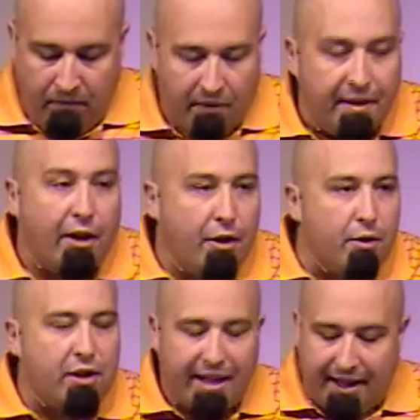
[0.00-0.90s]
They're
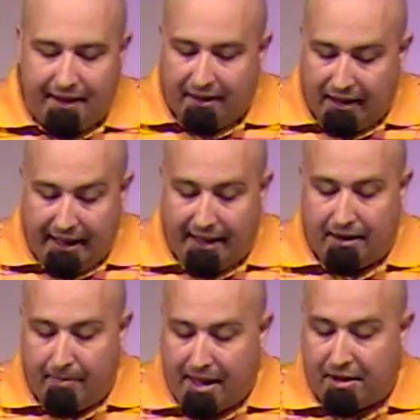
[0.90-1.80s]
usually going to delete
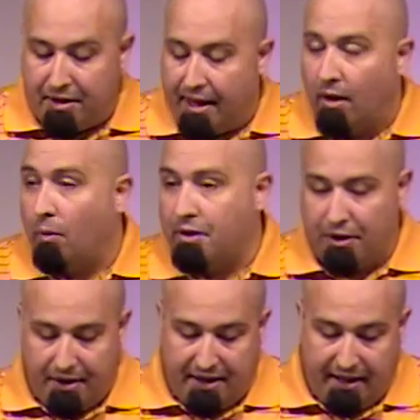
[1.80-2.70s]
the message they don't want you
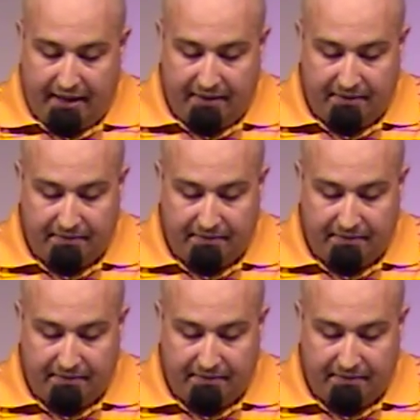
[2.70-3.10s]
to see.